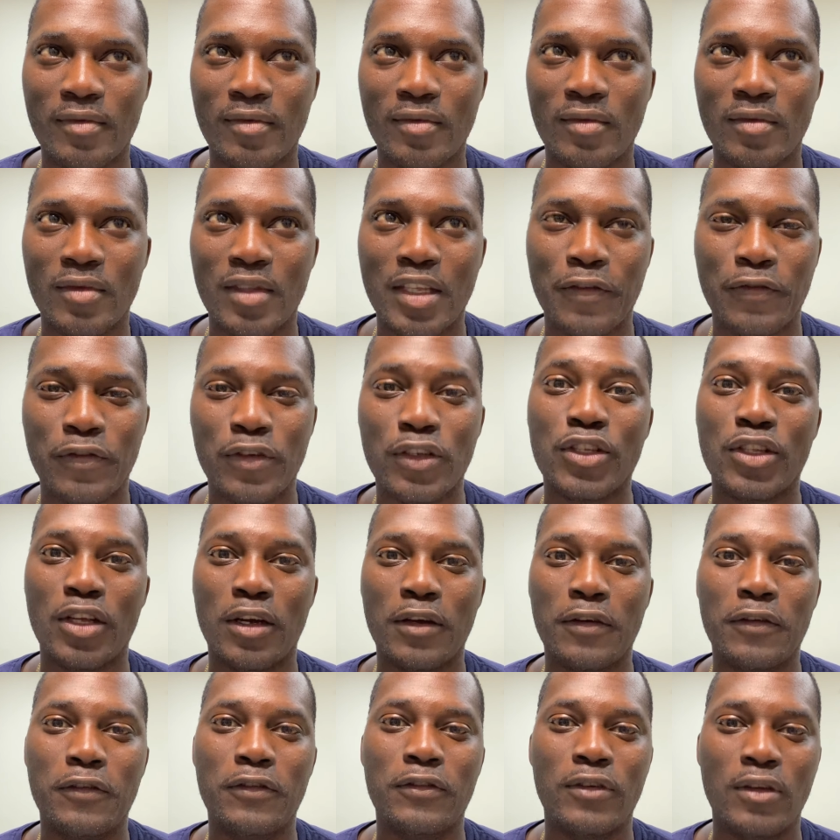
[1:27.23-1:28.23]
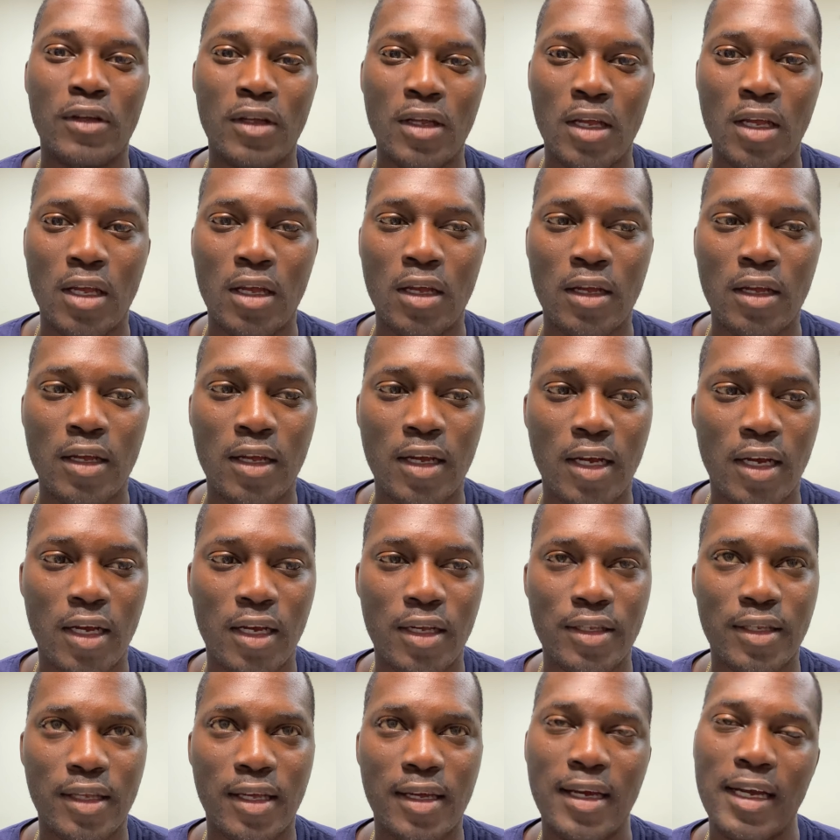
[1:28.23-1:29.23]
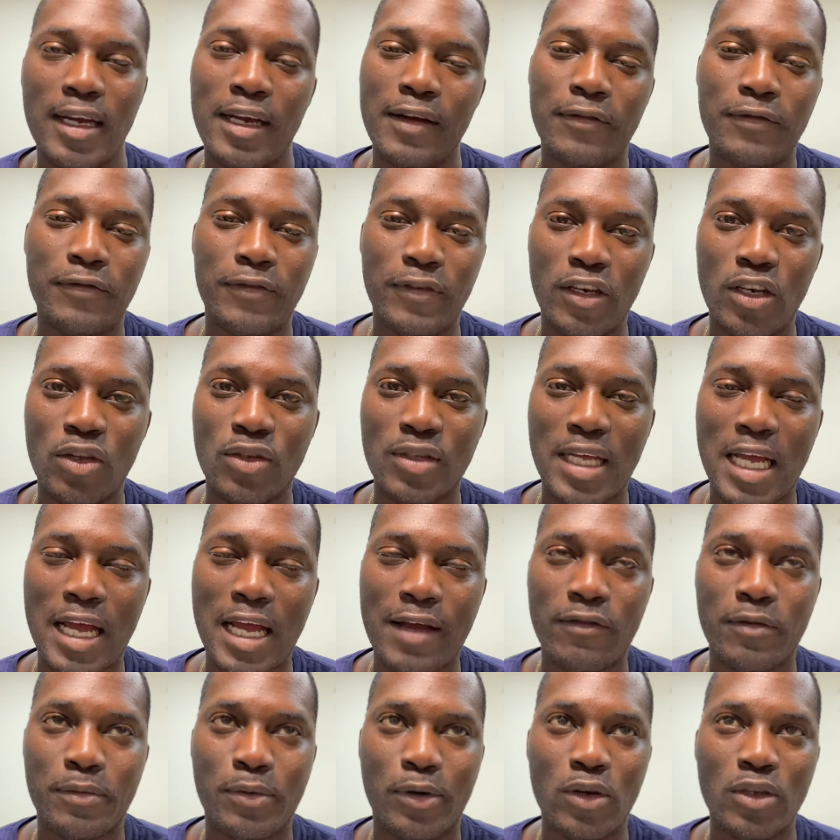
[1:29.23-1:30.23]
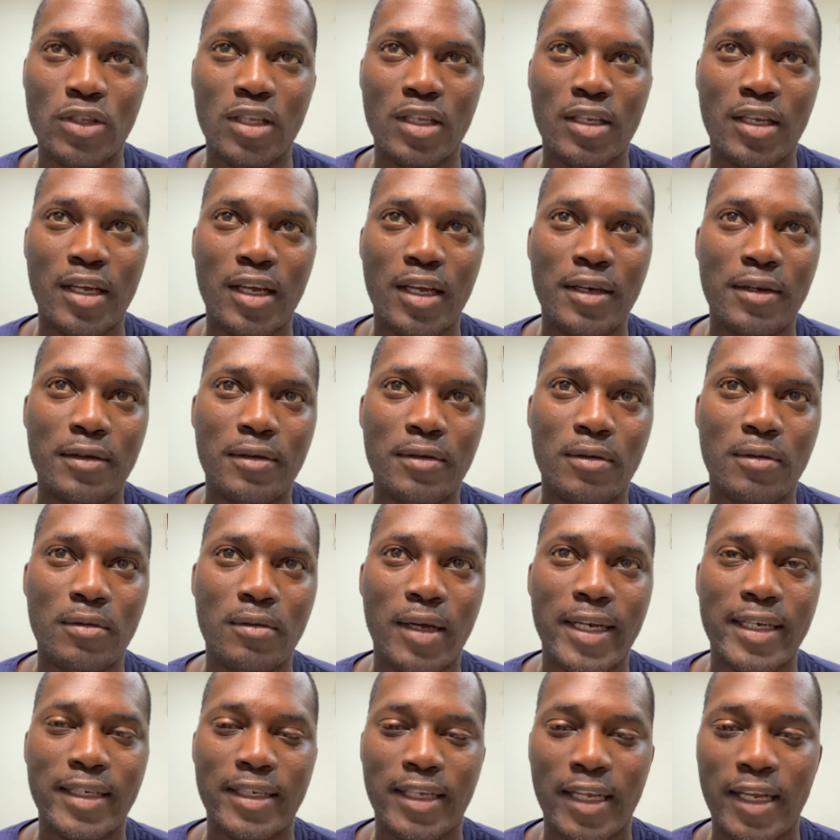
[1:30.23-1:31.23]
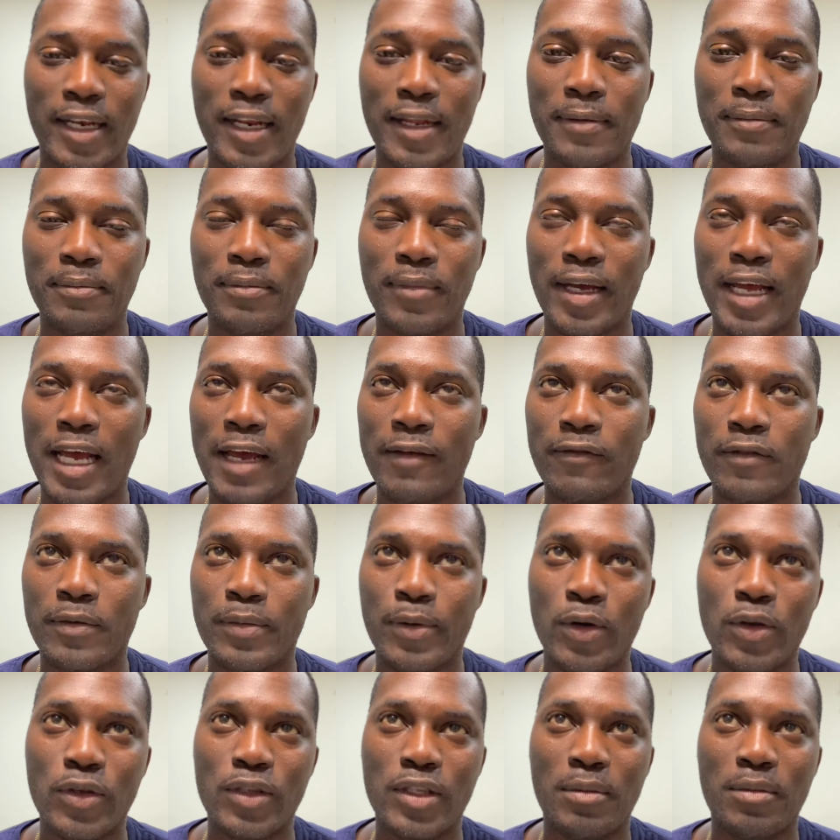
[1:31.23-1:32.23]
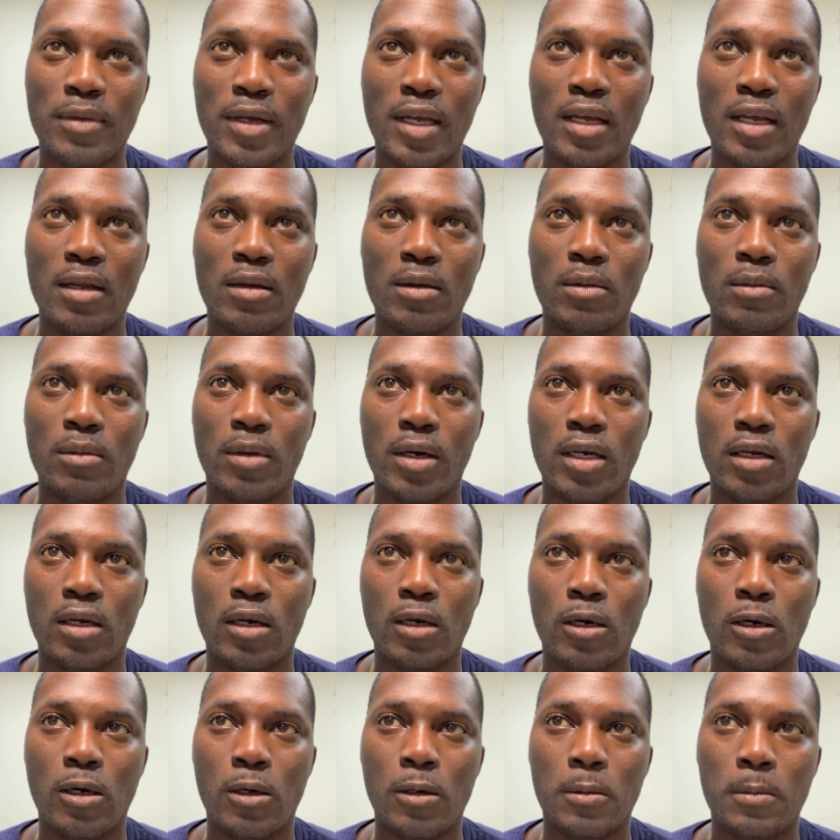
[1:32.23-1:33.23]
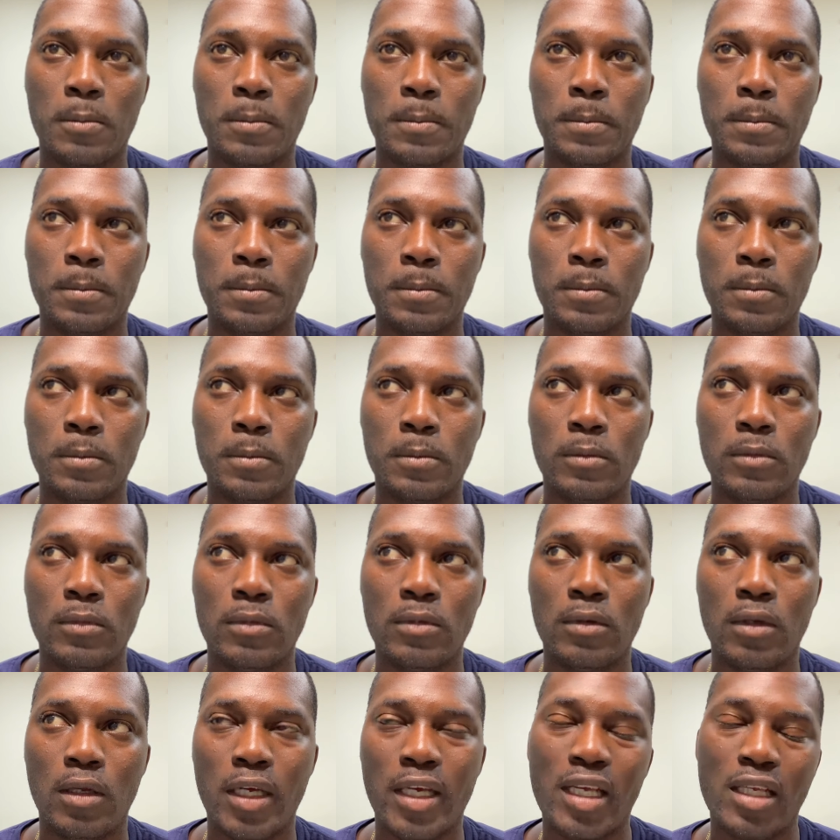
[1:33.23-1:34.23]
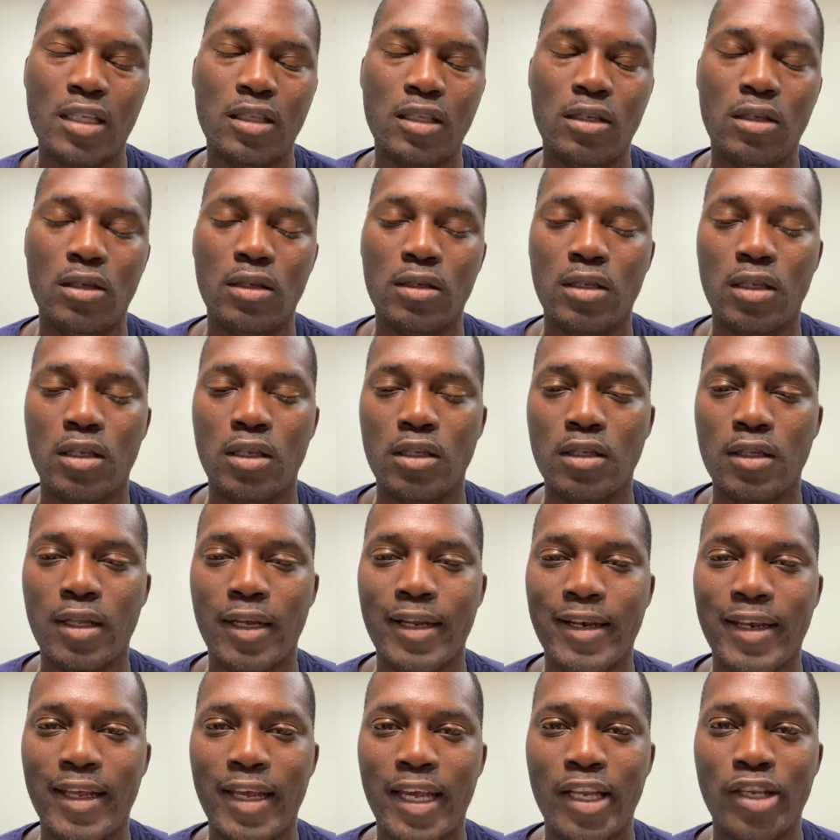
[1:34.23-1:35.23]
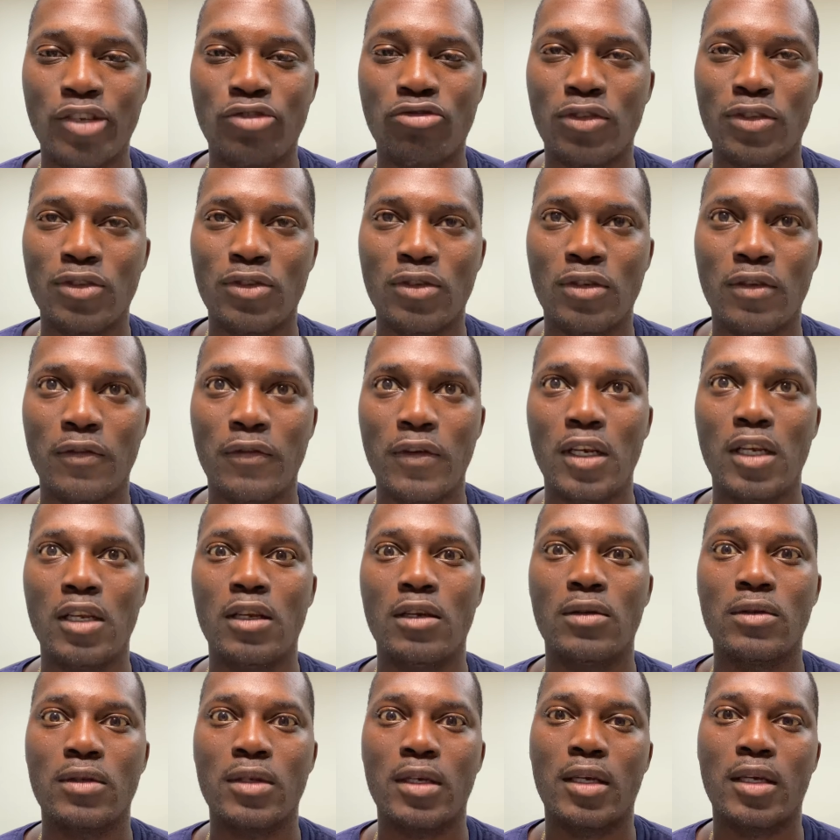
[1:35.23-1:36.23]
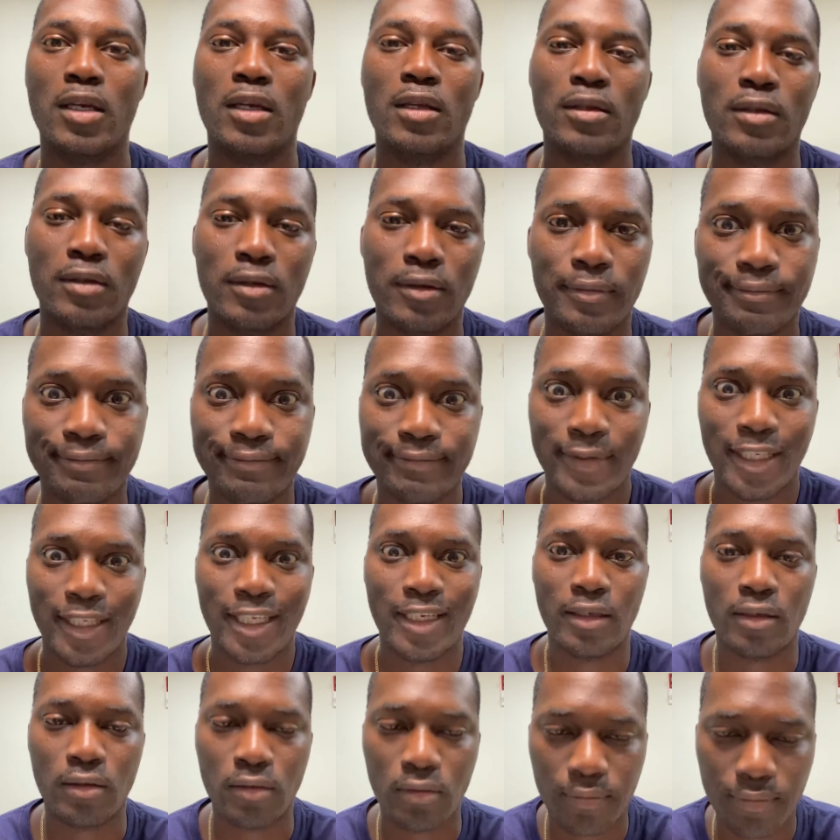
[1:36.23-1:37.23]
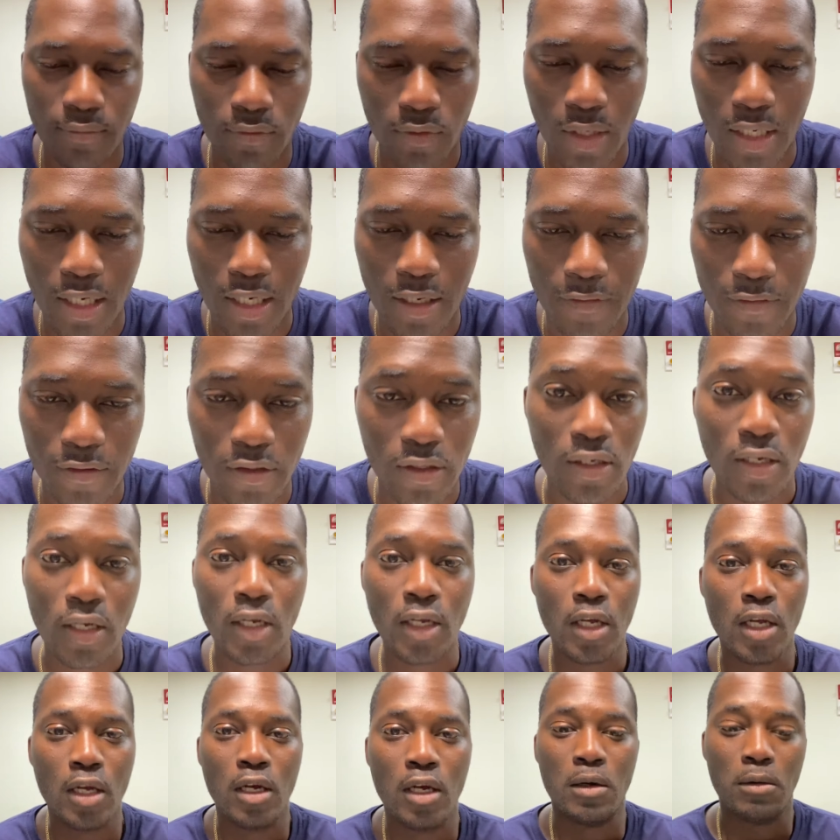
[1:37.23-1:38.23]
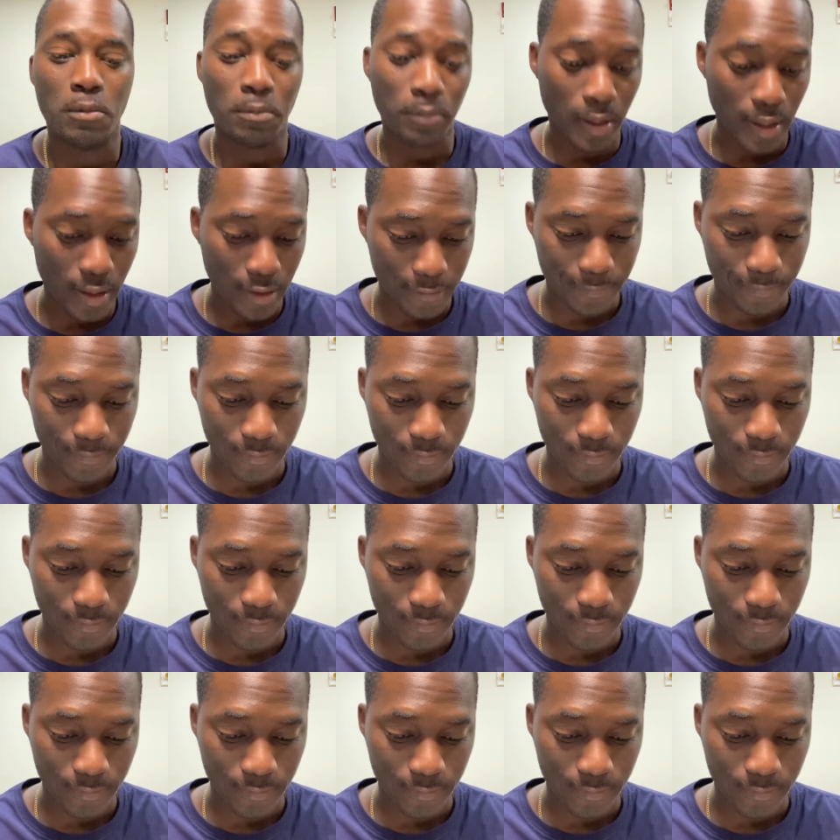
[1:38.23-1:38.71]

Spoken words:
different stuff, cause I have videos I haven't posted yet. I didn't, but I haven't posted them yet. But I guess you could say this is like the intro to the videos, I guess. Whatever. But